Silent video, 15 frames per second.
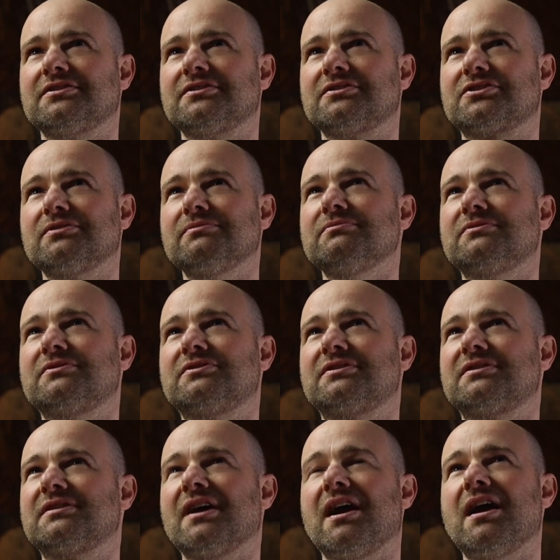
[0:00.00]
some
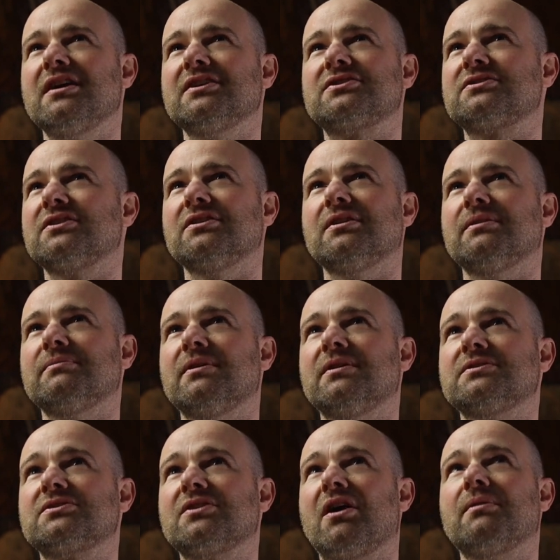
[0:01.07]
guy stood up
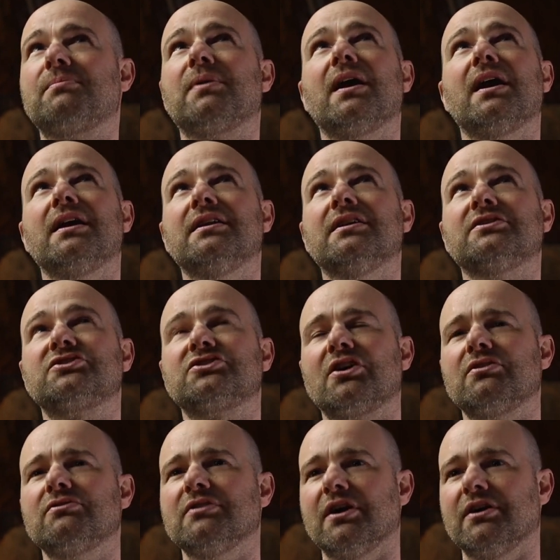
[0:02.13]
and started playing a
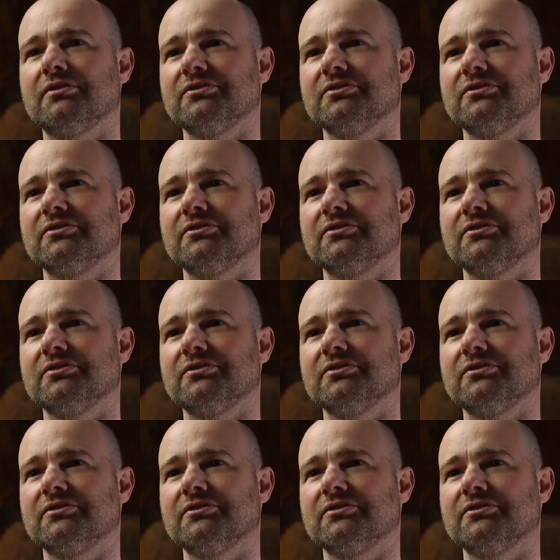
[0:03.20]
solo